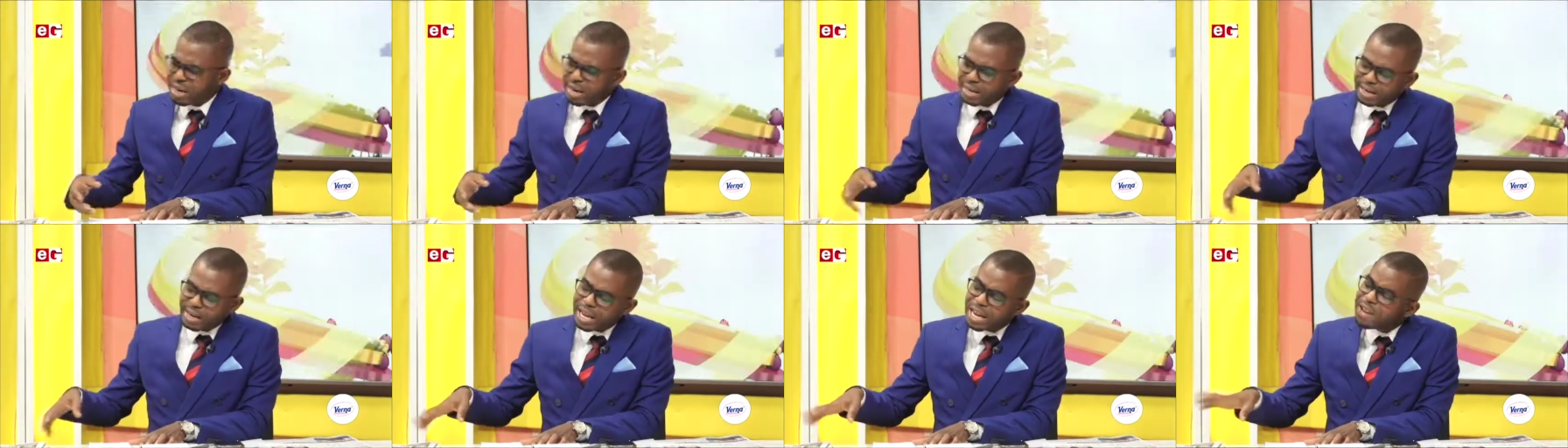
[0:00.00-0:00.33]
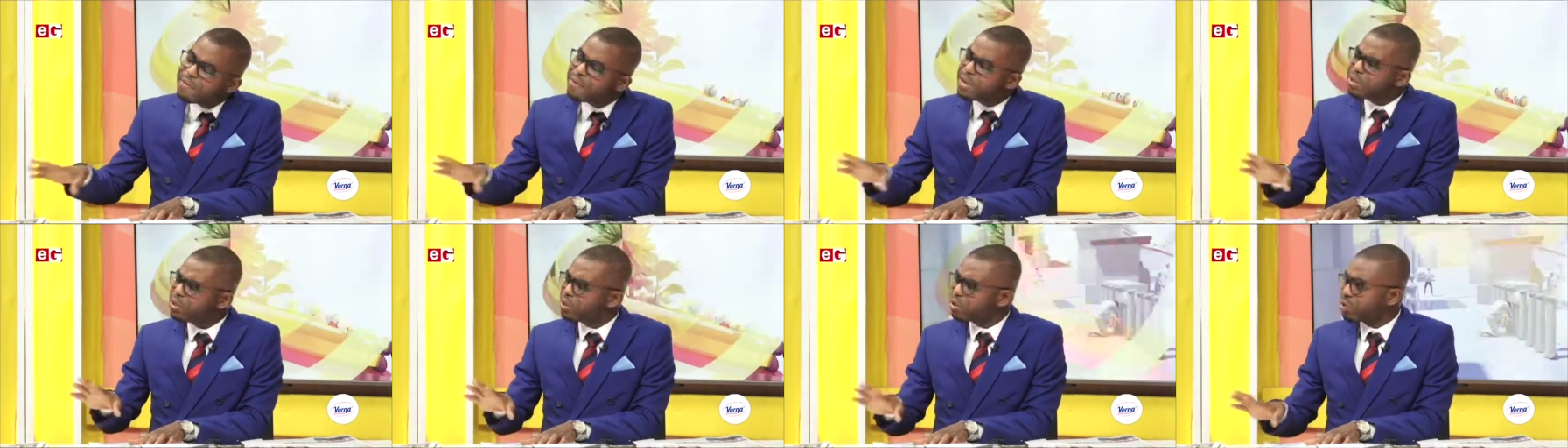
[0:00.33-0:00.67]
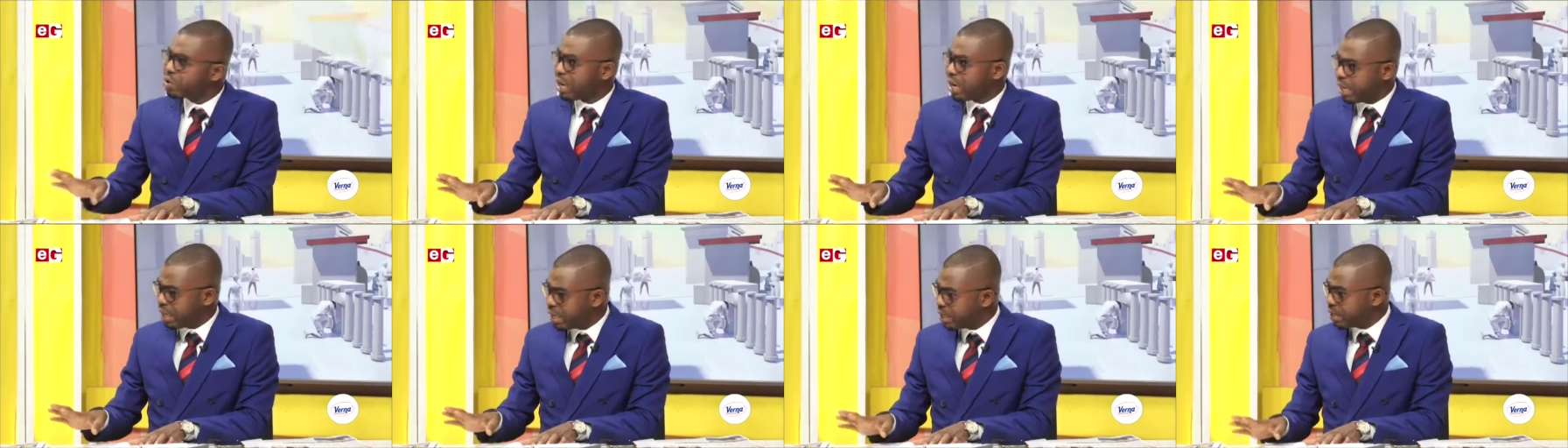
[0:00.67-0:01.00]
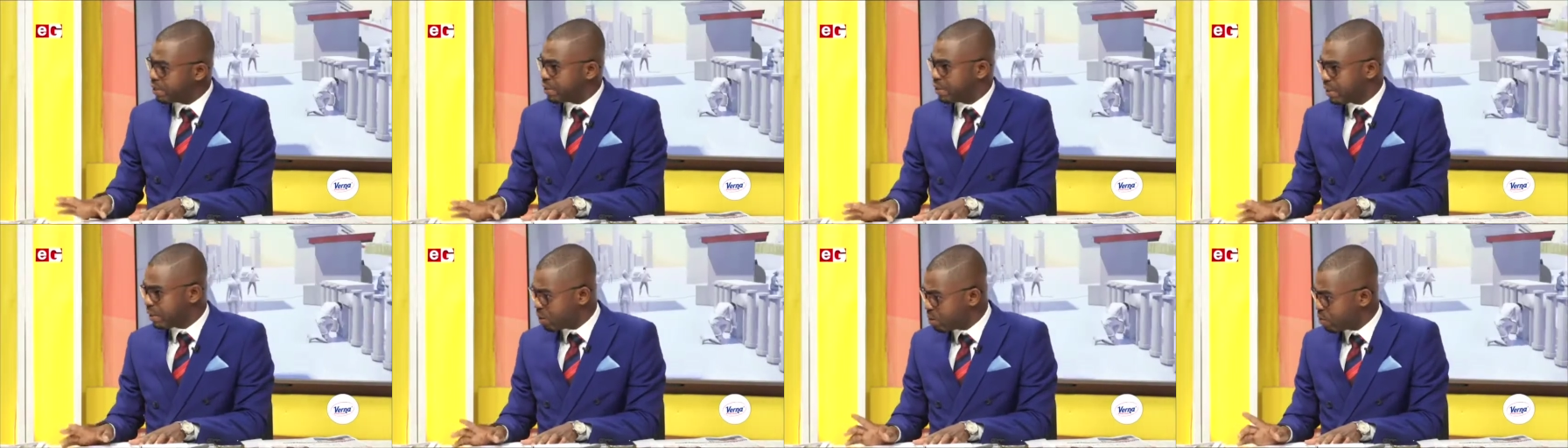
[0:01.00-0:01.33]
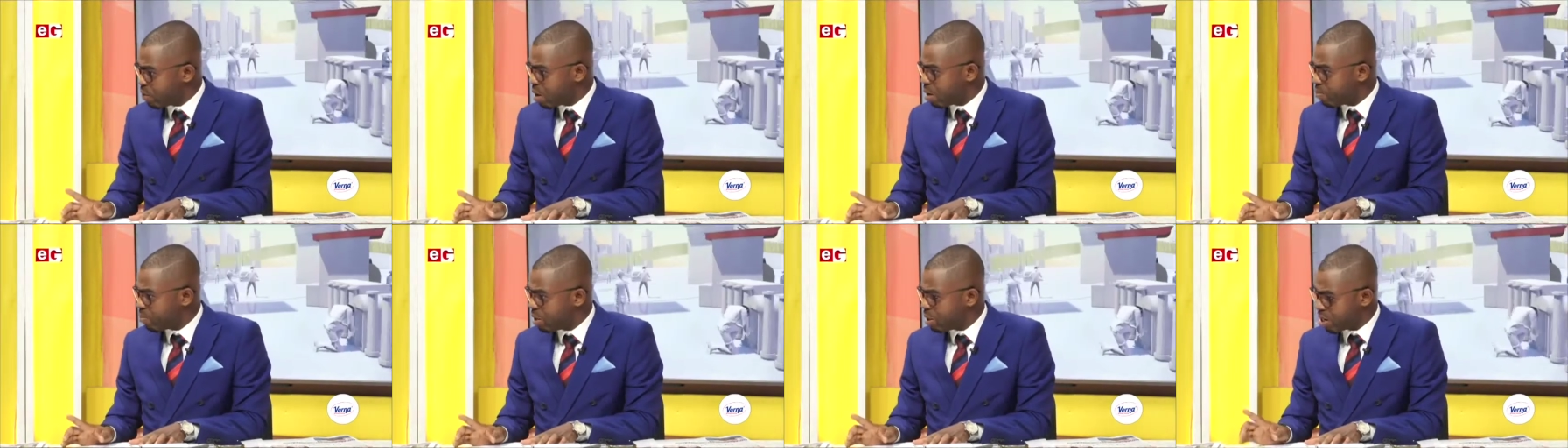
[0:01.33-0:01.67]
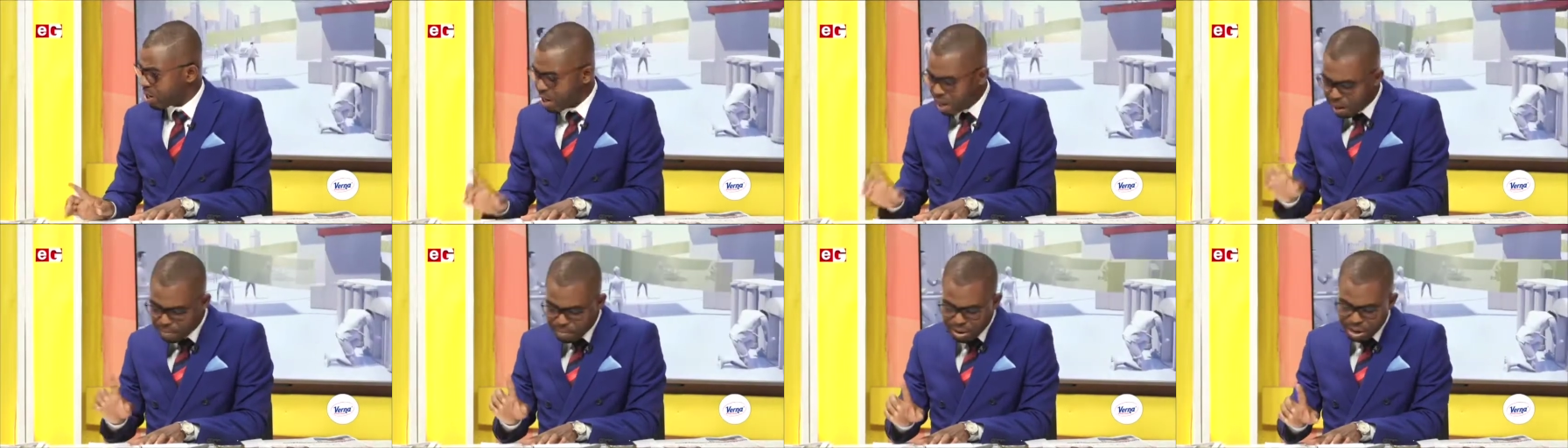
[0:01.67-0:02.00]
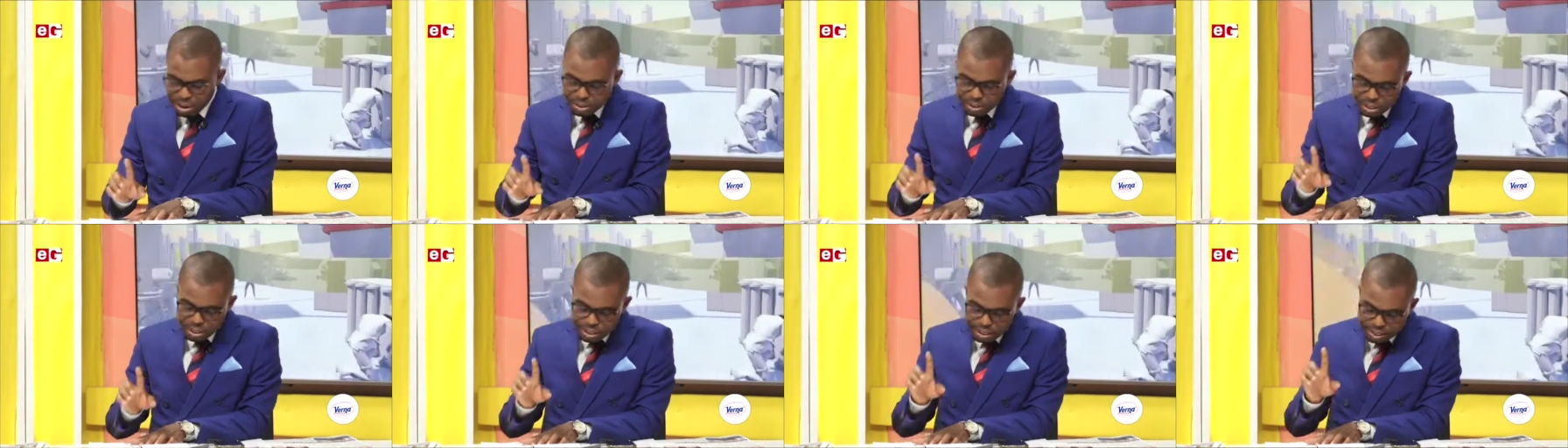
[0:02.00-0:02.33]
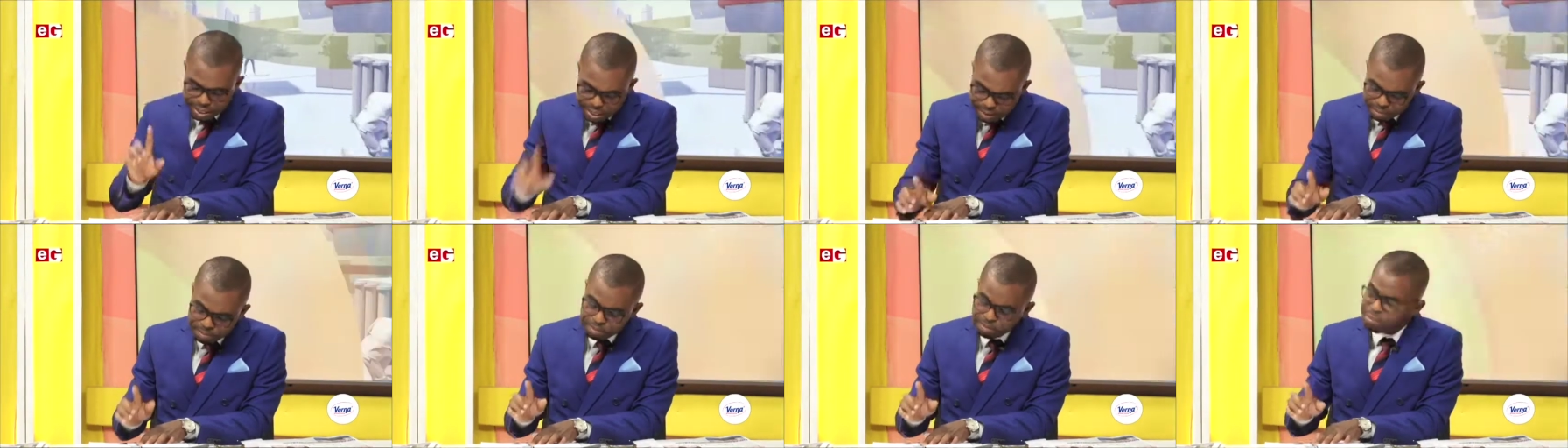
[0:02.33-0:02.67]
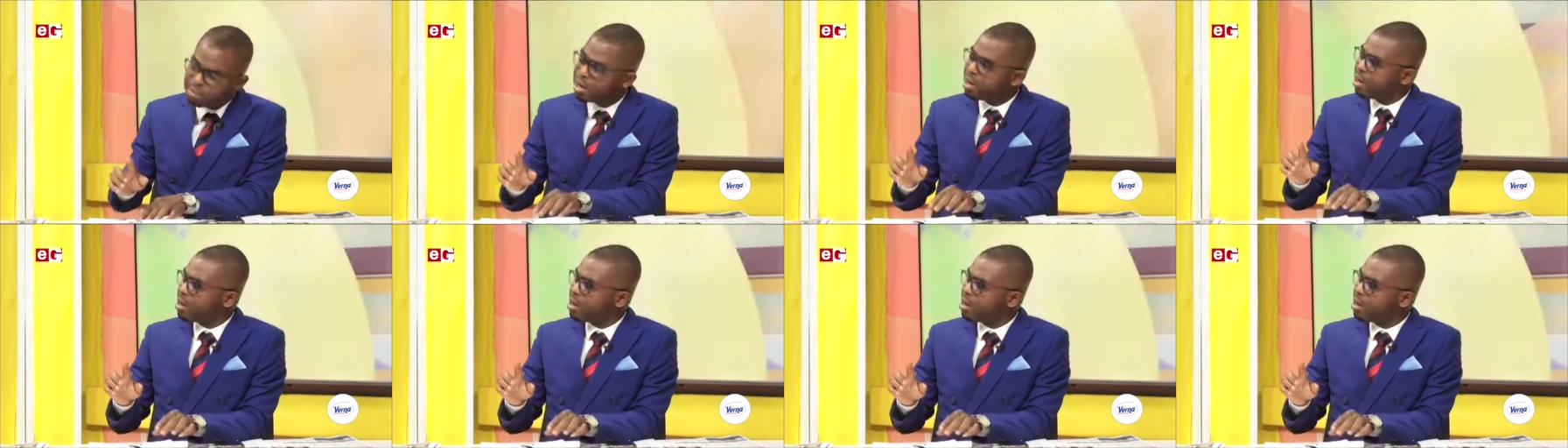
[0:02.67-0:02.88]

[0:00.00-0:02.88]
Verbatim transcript: The even striking thing, Kwamina, about them